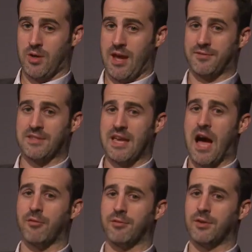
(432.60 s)
to
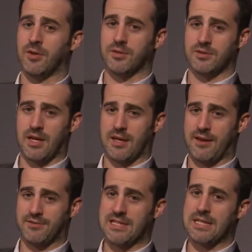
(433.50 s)

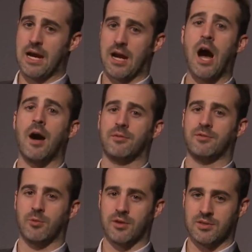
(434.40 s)
ftalphaville.ft.com if
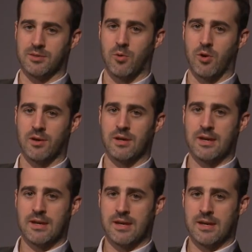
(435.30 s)
you want to see more.
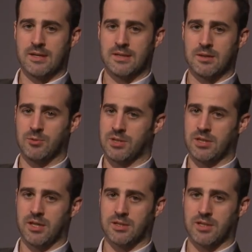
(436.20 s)
And uh, we'll see you next